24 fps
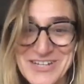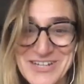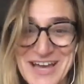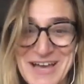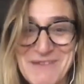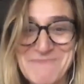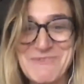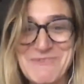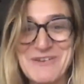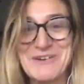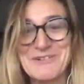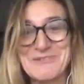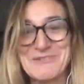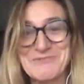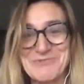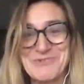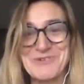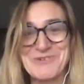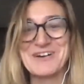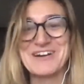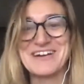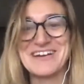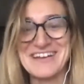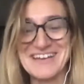Bill,
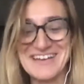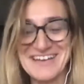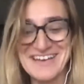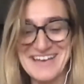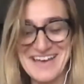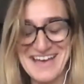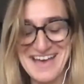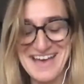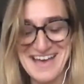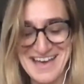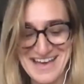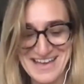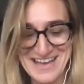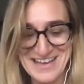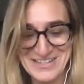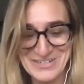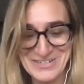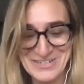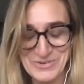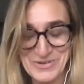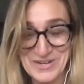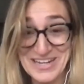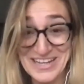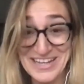for
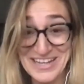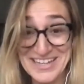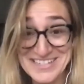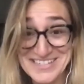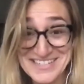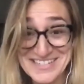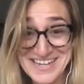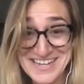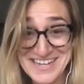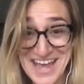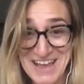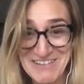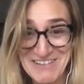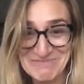joining us today.